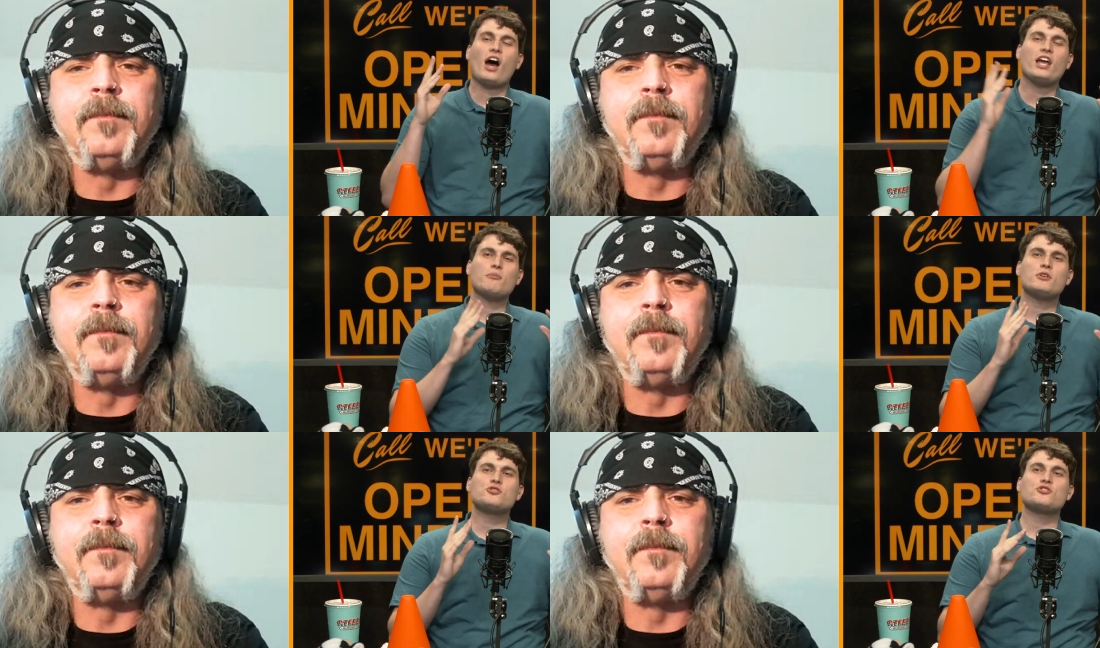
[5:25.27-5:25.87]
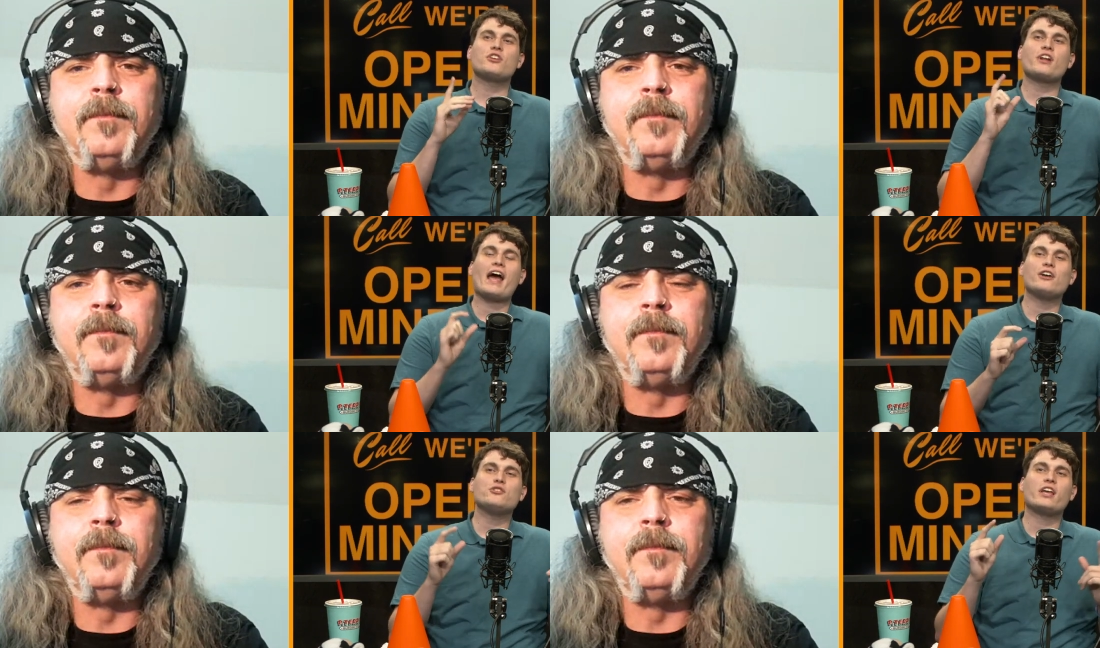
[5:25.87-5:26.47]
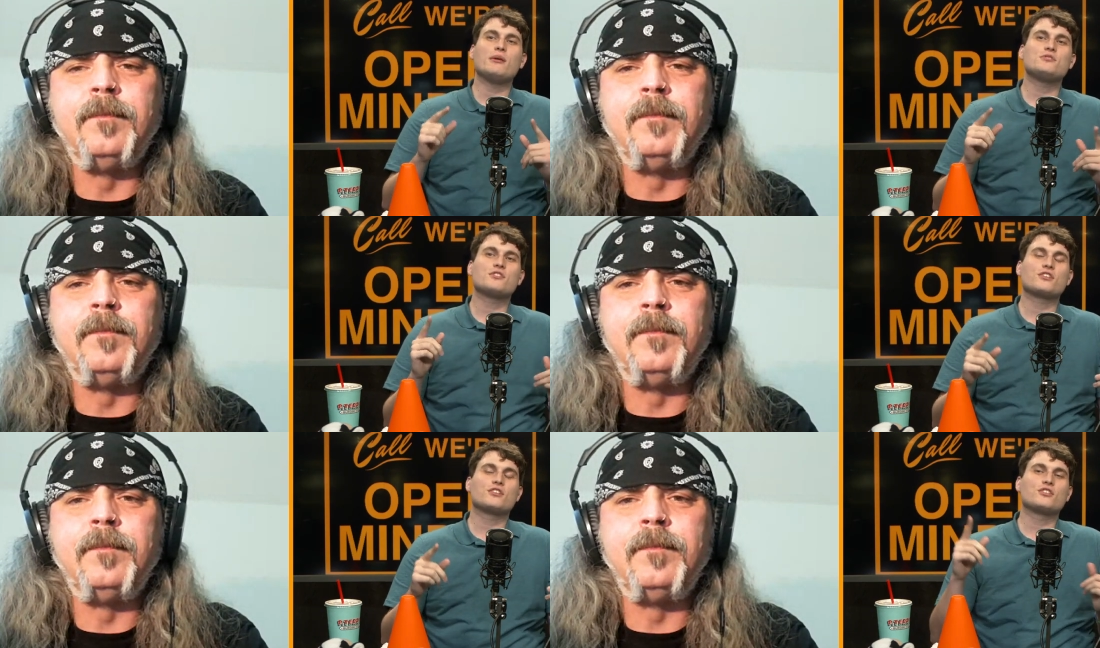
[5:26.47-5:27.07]
Speaker 1: I am interested in how you came
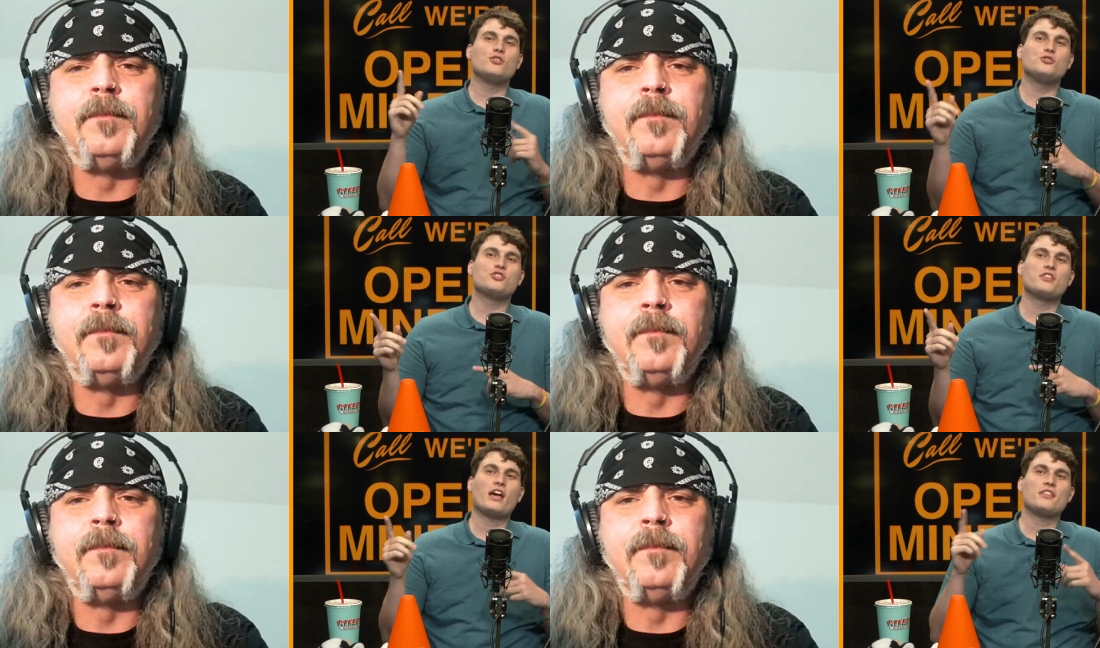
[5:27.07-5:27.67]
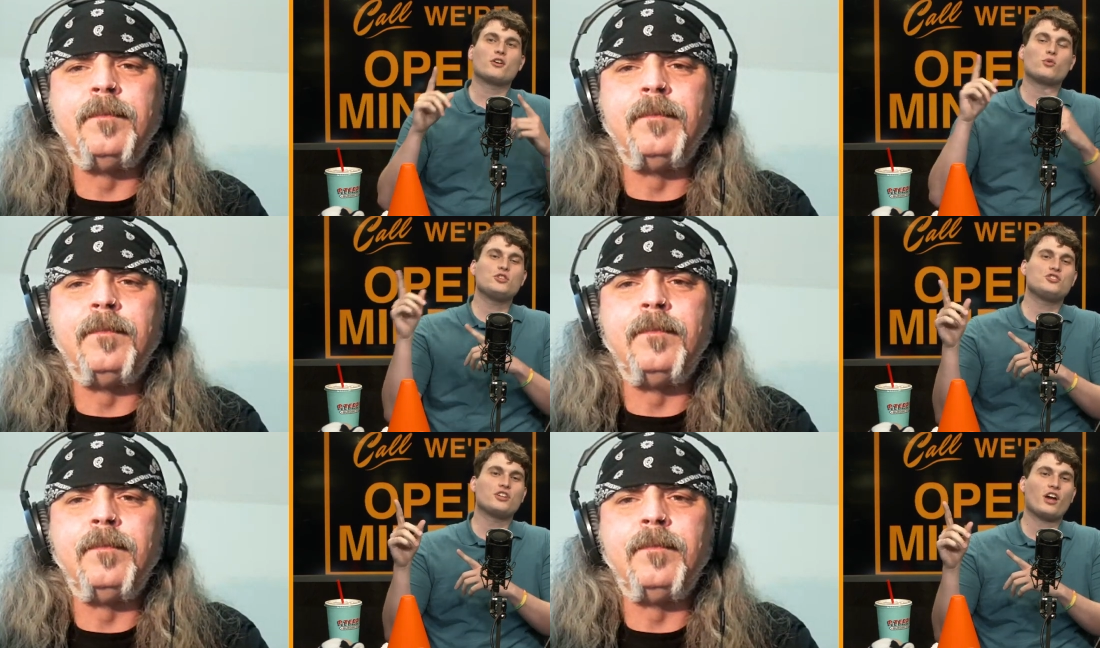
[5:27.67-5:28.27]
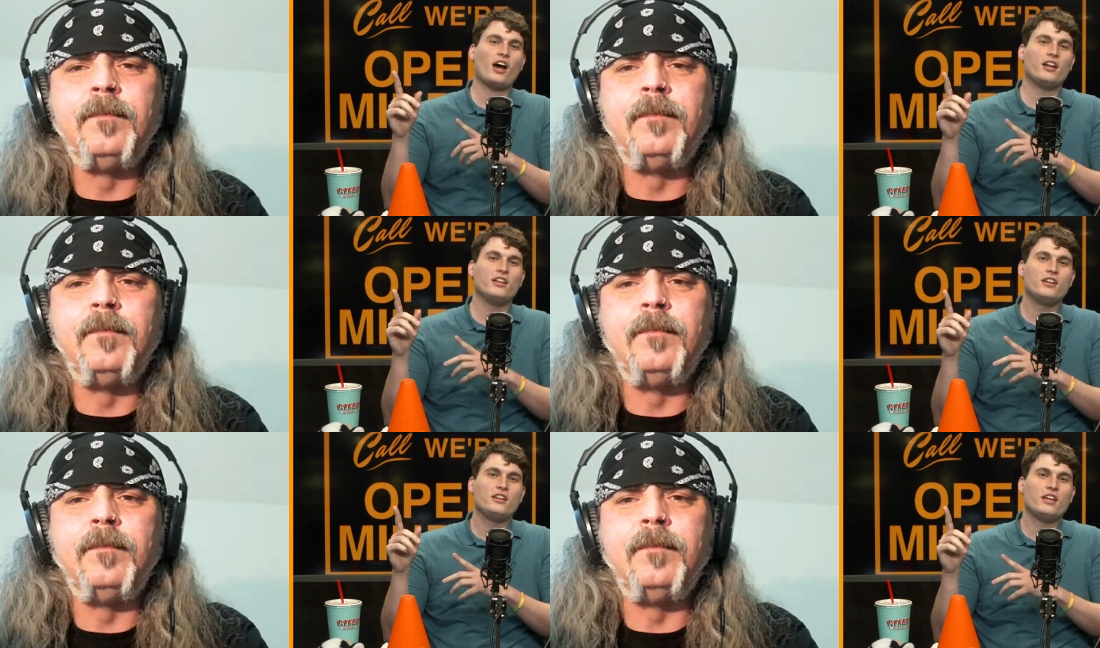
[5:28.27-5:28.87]
to the conclusion that the Christian God